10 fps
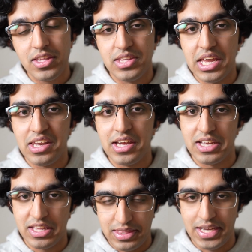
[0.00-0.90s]
then
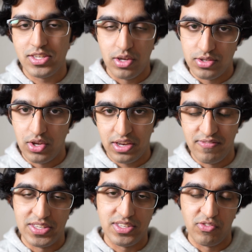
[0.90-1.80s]
like that's also a
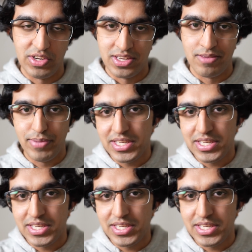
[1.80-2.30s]
convincing reason.